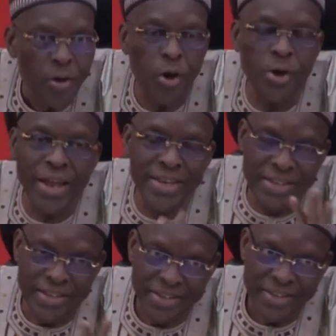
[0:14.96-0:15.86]

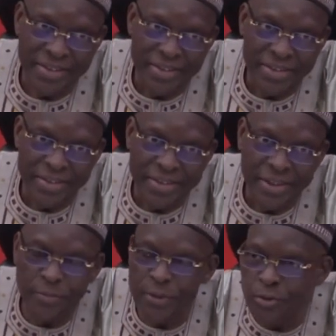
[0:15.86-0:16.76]
Already,
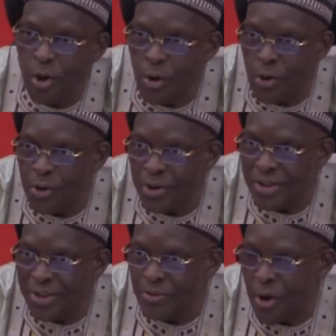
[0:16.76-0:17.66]
even
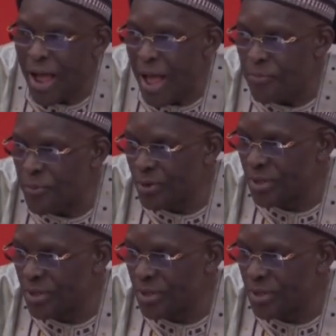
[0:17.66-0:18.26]
though it's not up for